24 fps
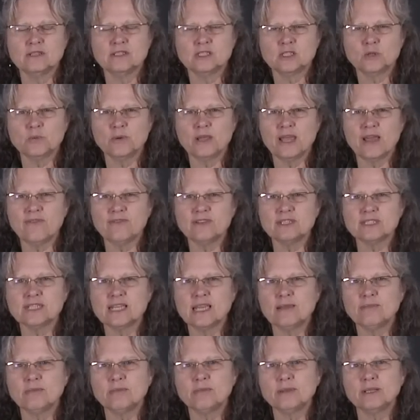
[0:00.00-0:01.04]
So we have this
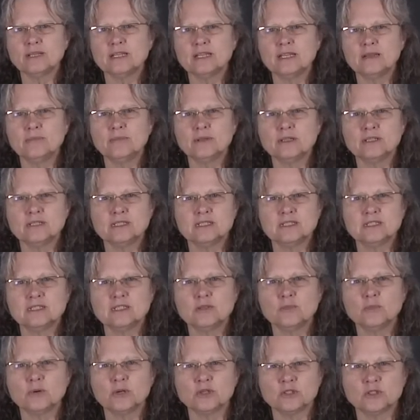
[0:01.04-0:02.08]
capability built into
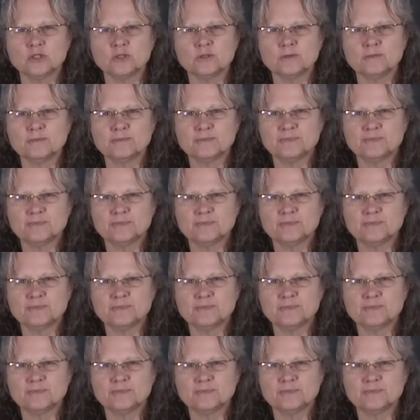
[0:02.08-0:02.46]
the printer.